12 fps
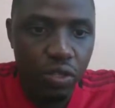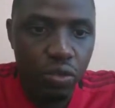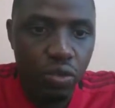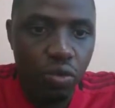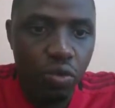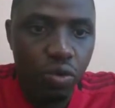
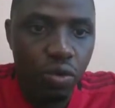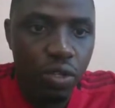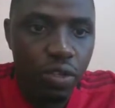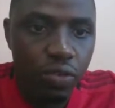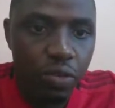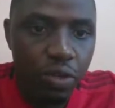So
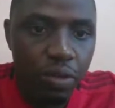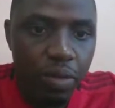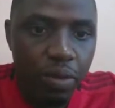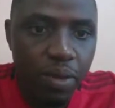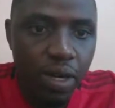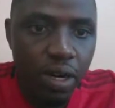if you
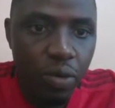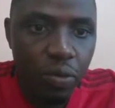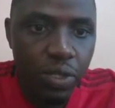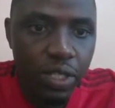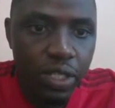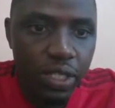remember how
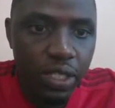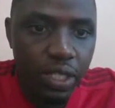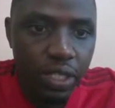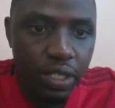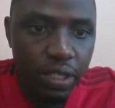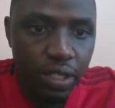we did
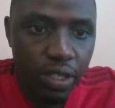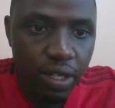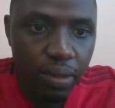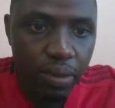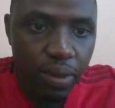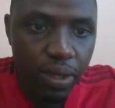it in
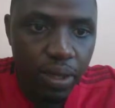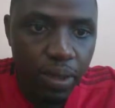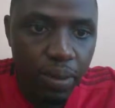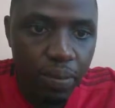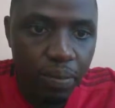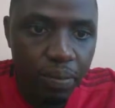
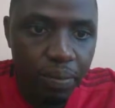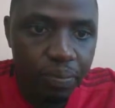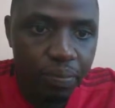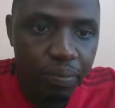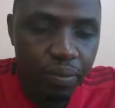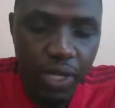our
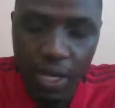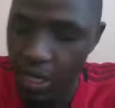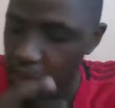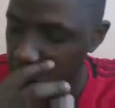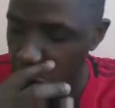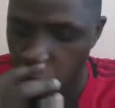
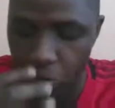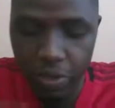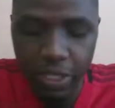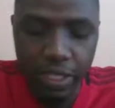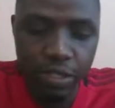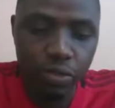last when we
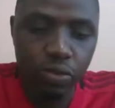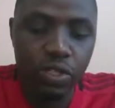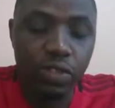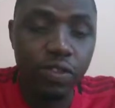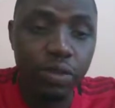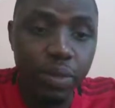tried to
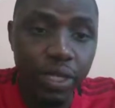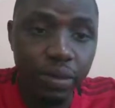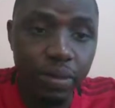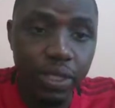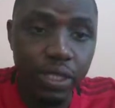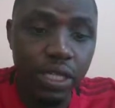save
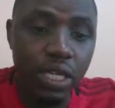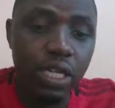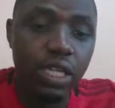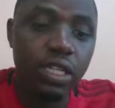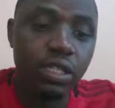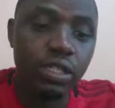departments,
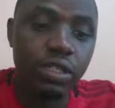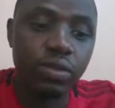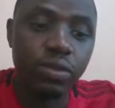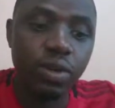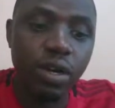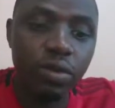this is
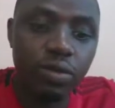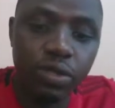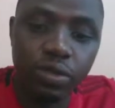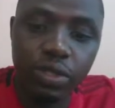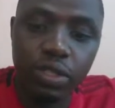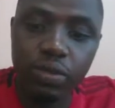how we
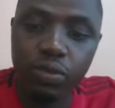do it.